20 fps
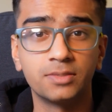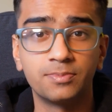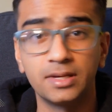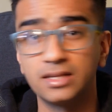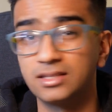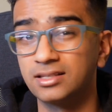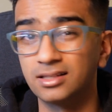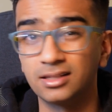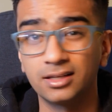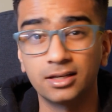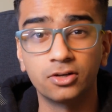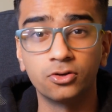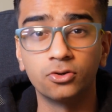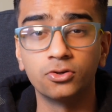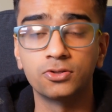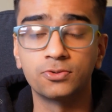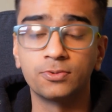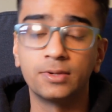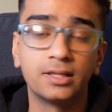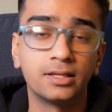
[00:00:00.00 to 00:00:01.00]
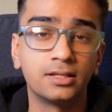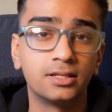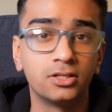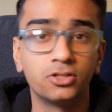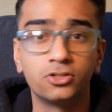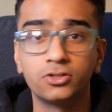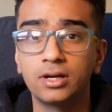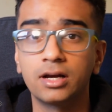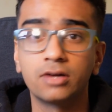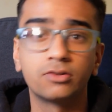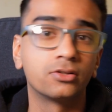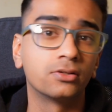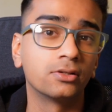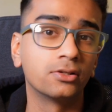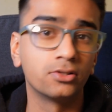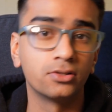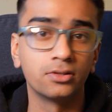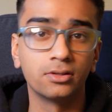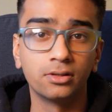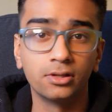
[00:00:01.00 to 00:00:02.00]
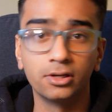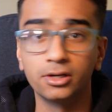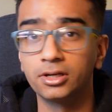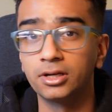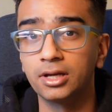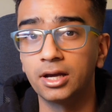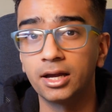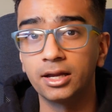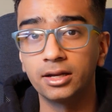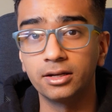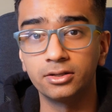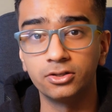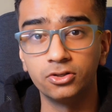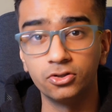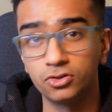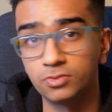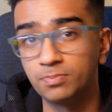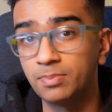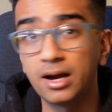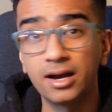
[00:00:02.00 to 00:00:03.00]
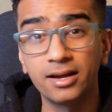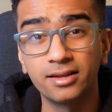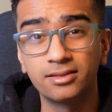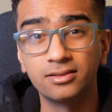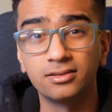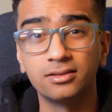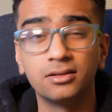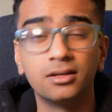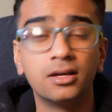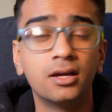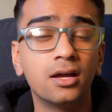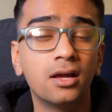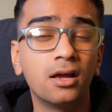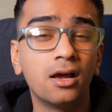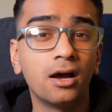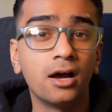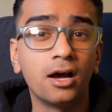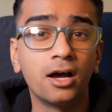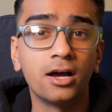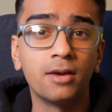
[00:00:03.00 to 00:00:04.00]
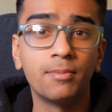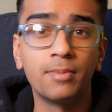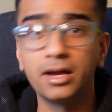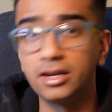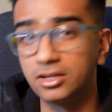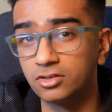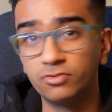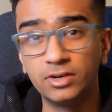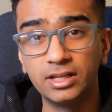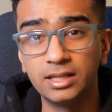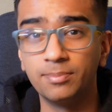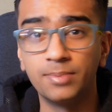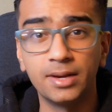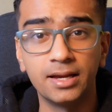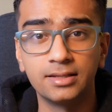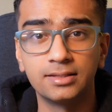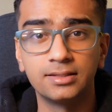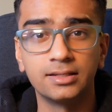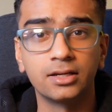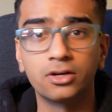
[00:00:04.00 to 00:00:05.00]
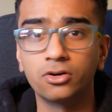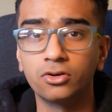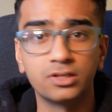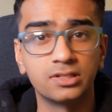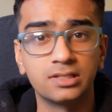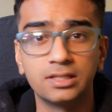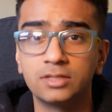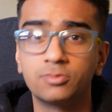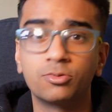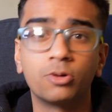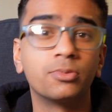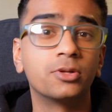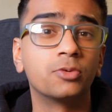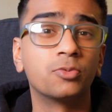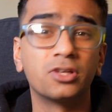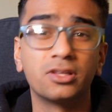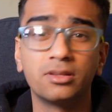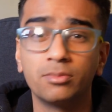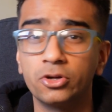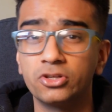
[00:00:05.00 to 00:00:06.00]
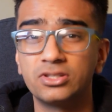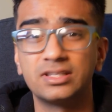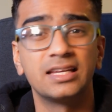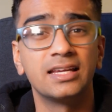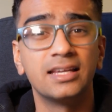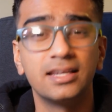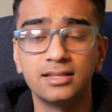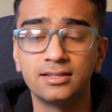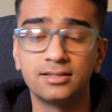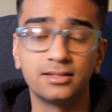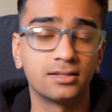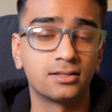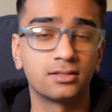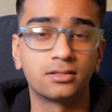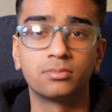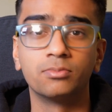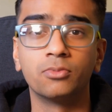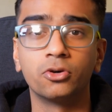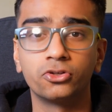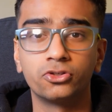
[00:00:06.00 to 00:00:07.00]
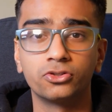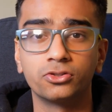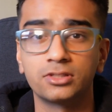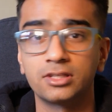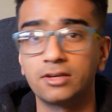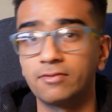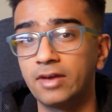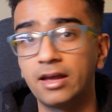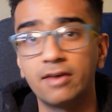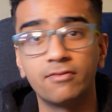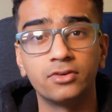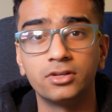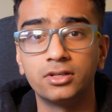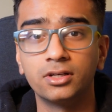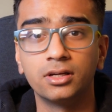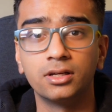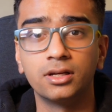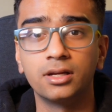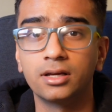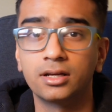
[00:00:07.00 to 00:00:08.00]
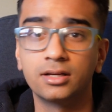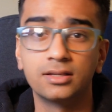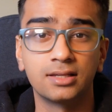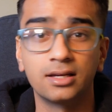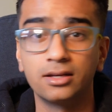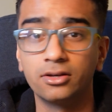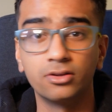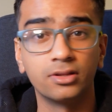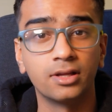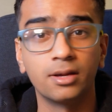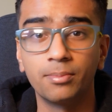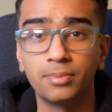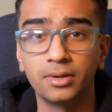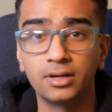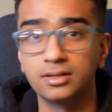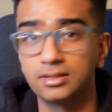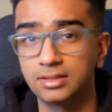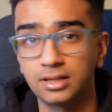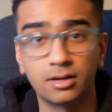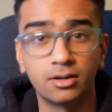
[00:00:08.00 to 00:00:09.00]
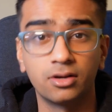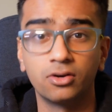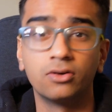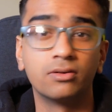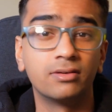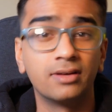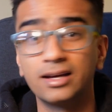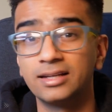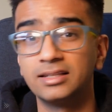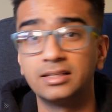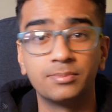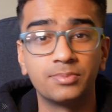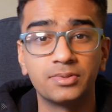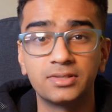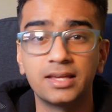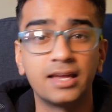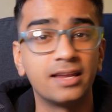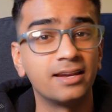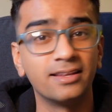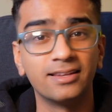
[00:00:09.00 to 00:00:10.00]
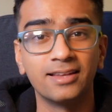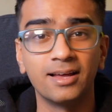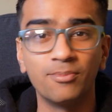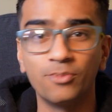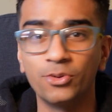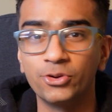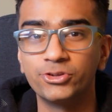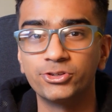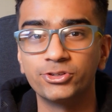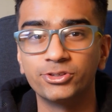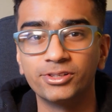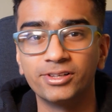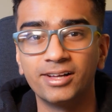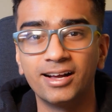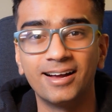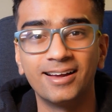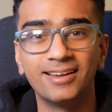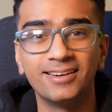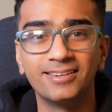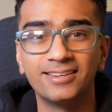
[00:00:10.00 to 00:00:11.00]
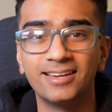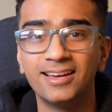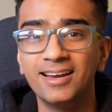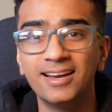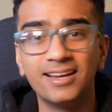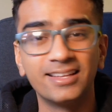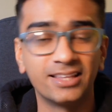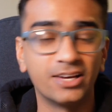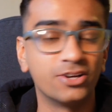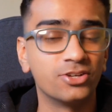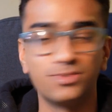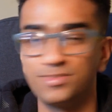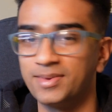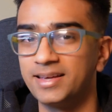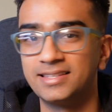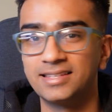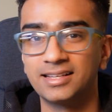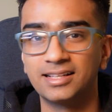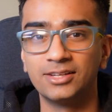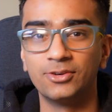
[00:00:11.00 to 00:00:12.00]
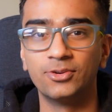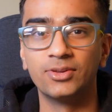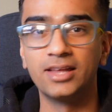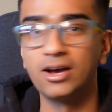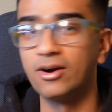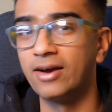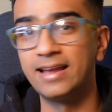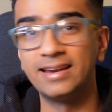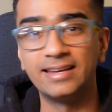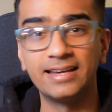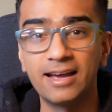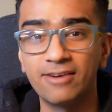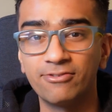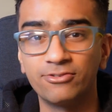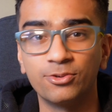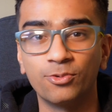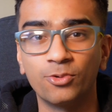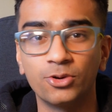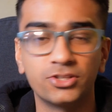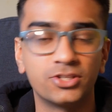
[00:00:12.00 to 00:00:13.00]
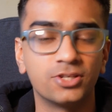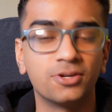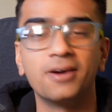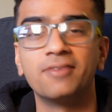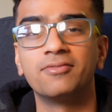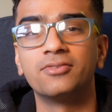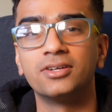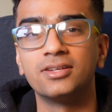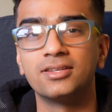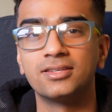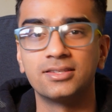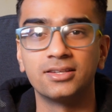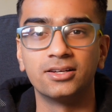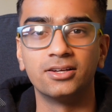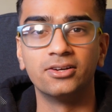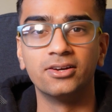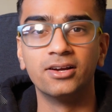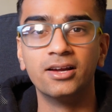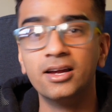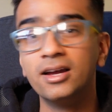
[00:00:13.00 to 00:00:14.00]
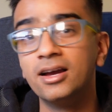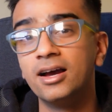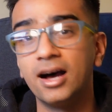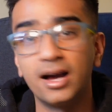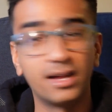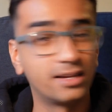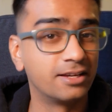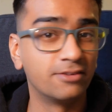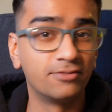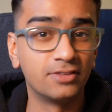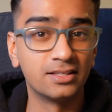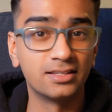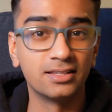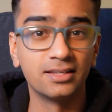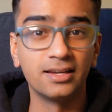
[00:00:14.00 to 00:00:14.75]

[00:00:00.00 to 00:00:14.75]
basically a course where they teach you how to le learn and use Python, um, and it's really basic. Honestly, it's probably one of the most easiest modules I've ever done, because I know that because I got ninety percent in that module, and that was basically without any effort whatsoever. So I give this